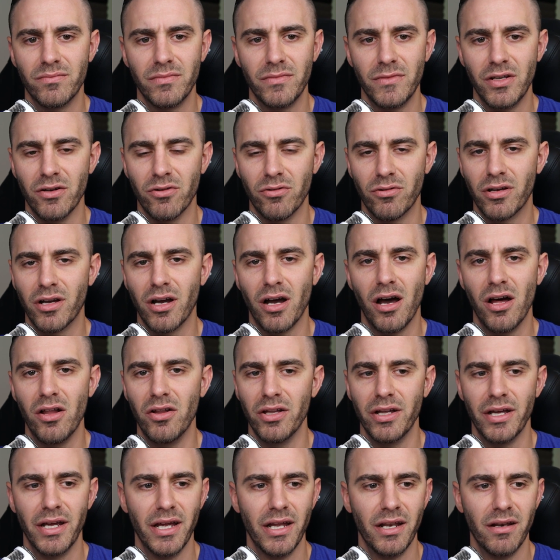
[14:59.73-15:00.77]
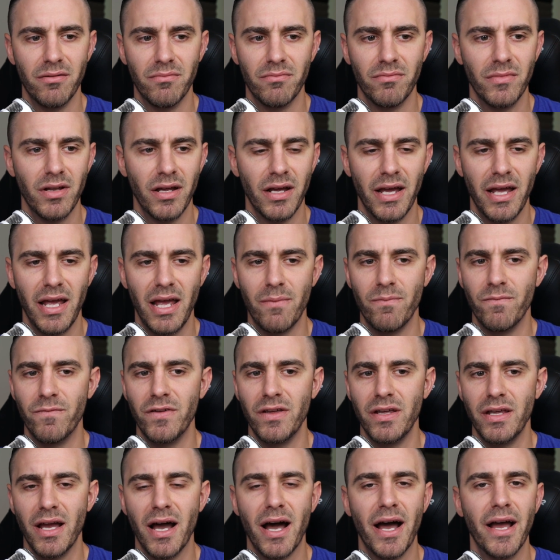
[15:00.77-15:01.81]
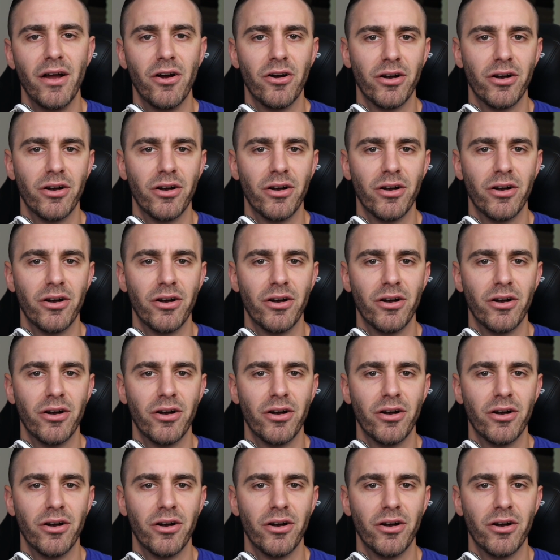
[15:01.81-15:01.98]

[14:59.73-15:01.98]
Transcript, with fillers: you know, Kotlin, uh, MVI